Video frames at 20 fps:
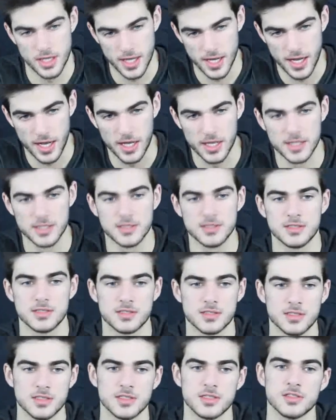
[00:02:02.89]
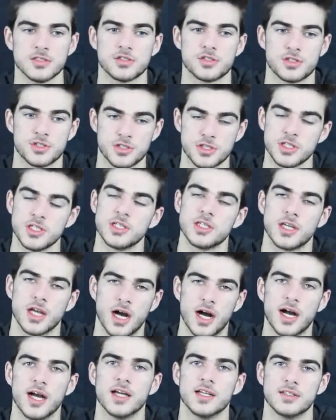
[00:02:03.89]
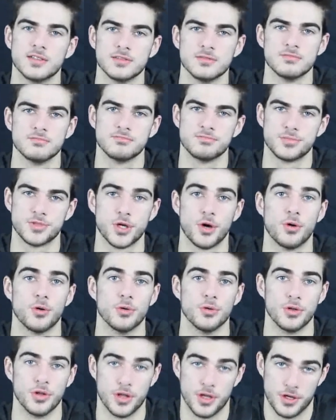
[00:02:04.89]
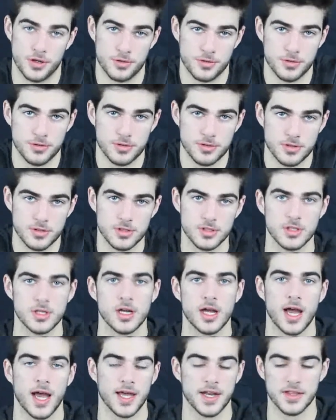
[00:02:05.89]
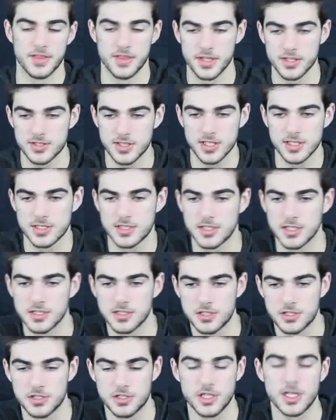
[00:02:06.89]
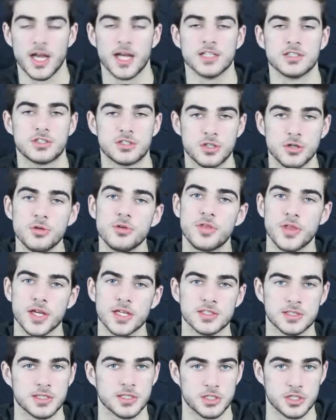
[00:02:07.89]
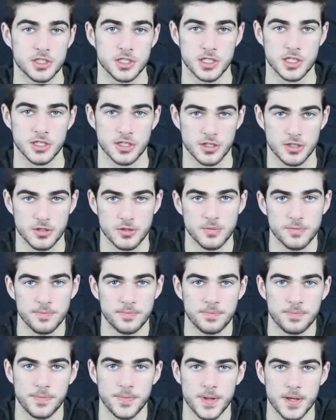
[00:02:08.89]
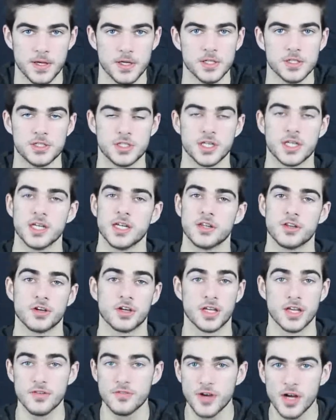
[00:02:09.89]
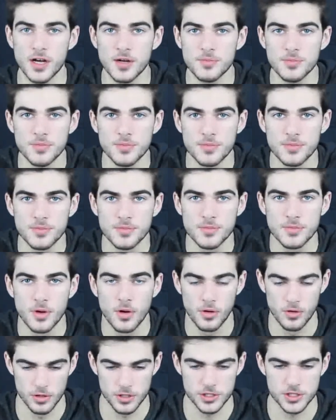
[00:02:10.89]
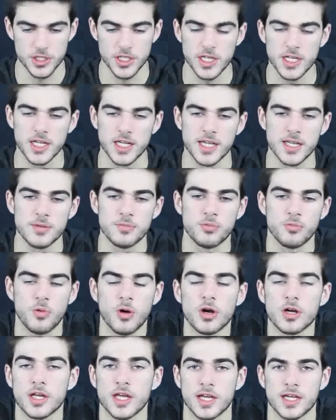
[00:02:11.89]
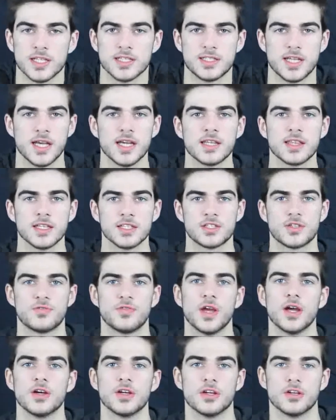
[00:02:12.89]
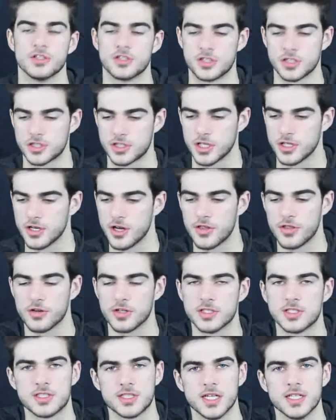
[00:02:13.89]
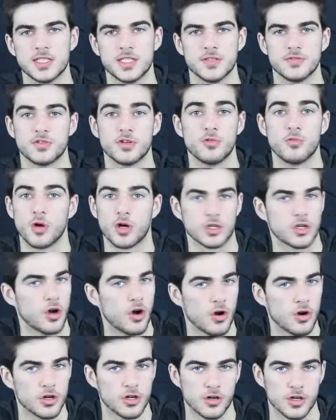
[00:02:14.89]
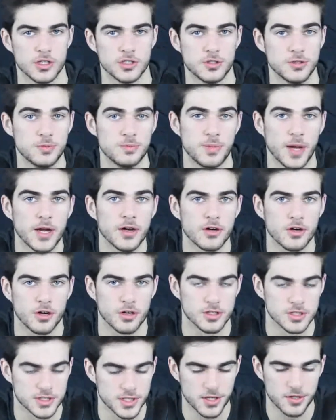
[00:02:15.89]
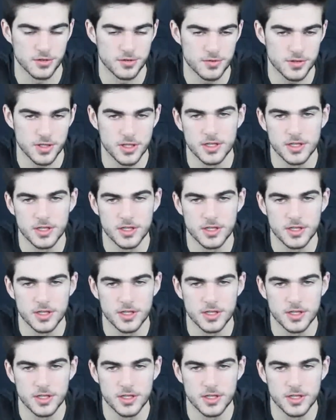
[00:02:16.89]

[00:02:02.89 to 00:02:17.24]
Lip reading: and she got told no. And in this instance, she has two things that she can do. She can either give up, or she can keep working and take this failure as just another incentive to work harder and to better herself.